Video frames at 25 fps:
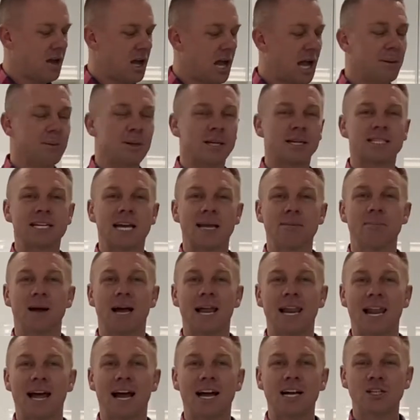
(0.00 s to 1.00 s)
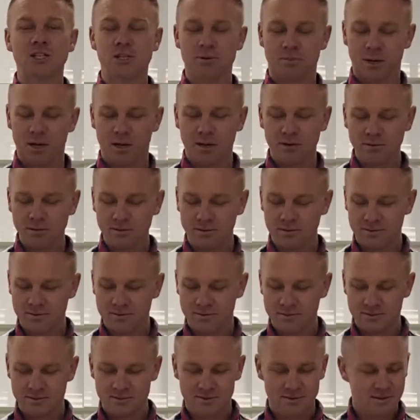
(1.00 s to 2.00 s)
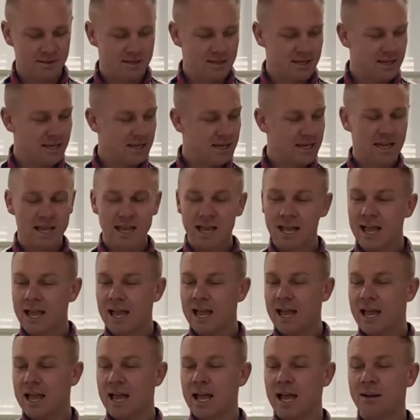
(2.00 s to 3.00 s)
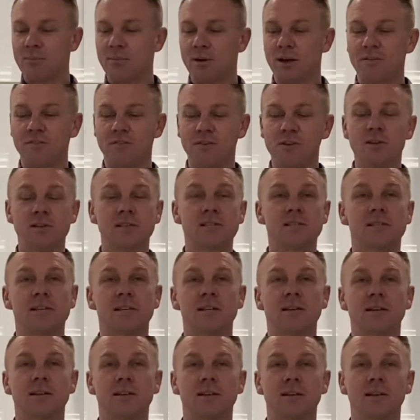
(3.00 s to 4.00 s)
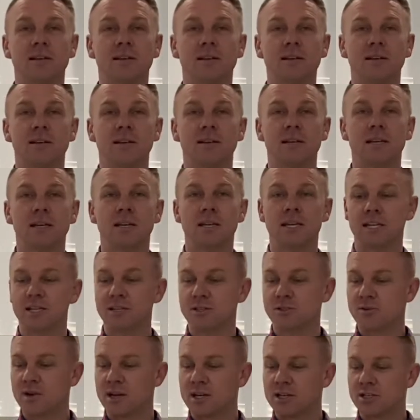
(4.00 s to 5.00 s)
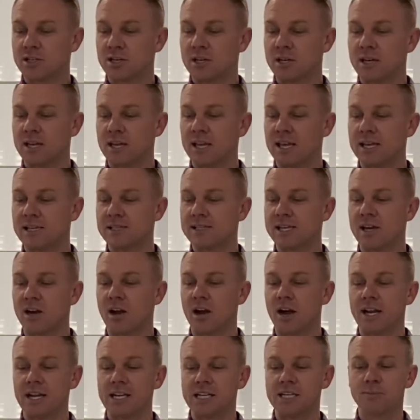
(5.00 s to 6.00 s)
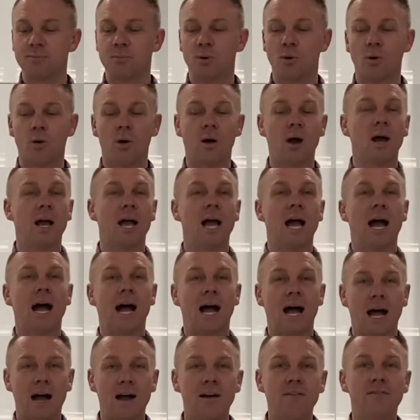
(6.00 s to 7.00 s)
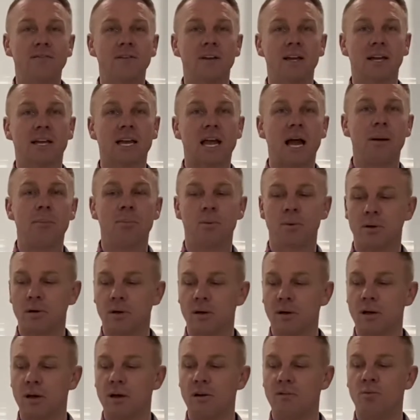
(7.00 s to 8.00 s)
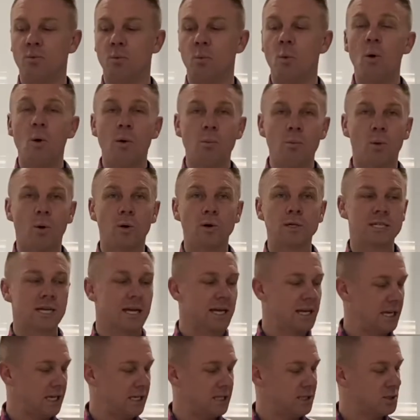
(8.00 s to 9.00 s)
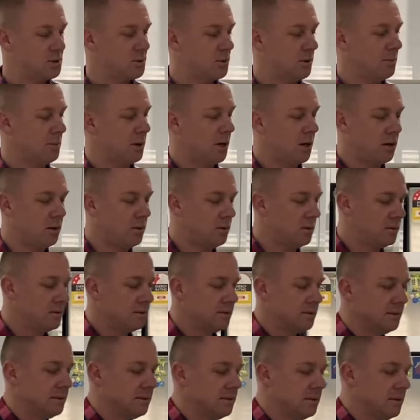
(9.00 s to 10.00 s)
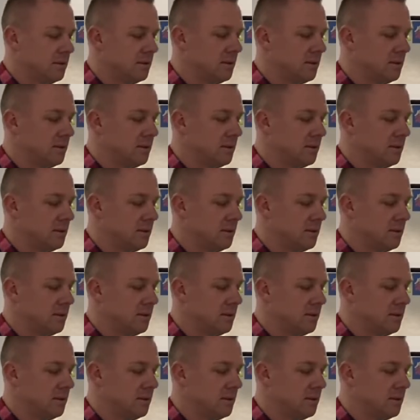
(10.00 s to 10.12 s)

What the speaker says: I'm going to take my larger bowl, and my first instruction is that I need to pour half a cup of warm water into a bowl.